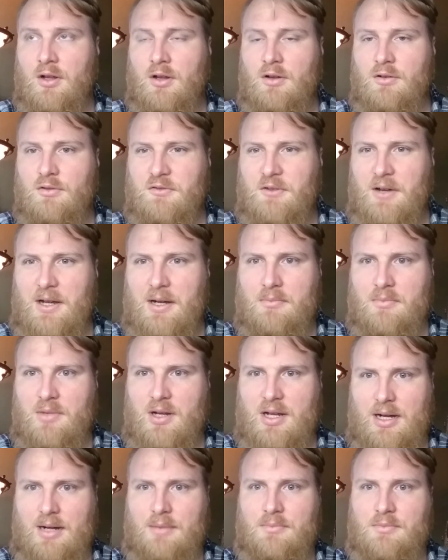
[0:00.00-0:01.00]
Freedom
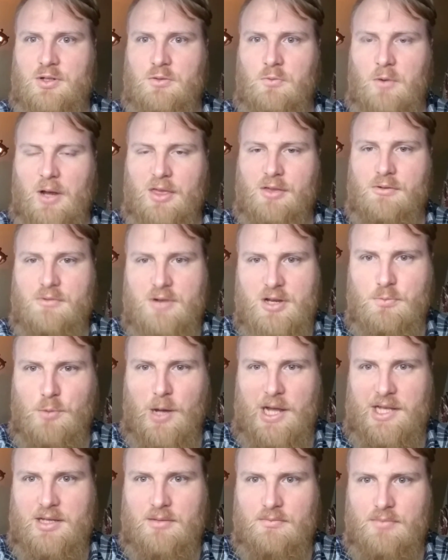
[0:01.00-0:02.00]
comes with
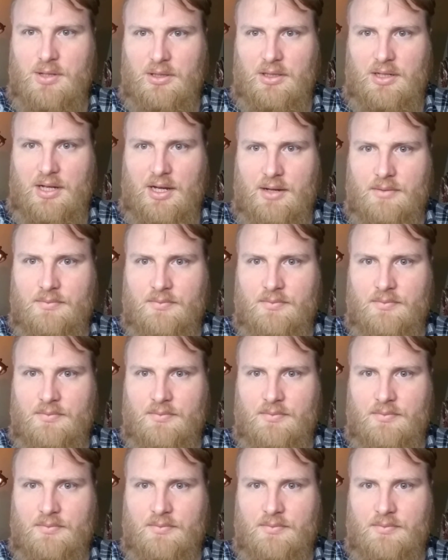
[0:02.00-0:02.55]
responsibility,